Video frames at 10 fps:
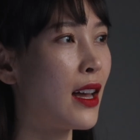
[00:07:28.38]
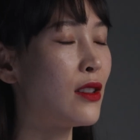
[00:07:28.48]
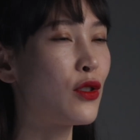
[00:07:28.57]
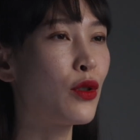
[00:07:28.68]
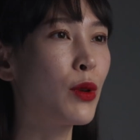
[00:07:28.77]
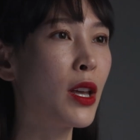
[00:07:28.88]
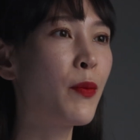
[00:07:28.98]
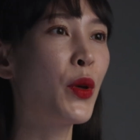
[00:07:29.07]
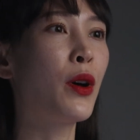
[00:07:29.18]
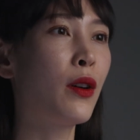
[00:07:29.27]
and to
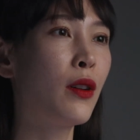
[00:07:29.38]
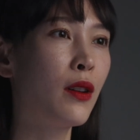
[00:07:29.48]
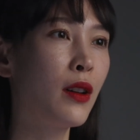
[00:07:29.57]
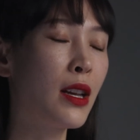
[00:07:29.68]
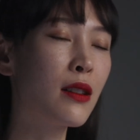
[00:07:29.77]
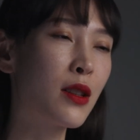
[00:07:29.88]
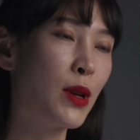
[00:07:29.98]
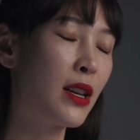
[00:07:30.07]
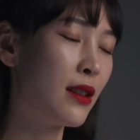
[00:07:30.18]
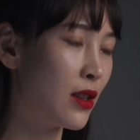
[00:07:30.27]
keep the
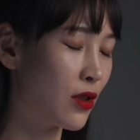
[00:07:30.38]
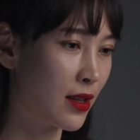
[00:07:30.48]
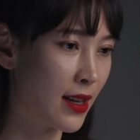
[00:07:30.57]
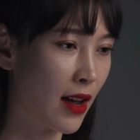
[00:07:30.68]
English-speaking teachers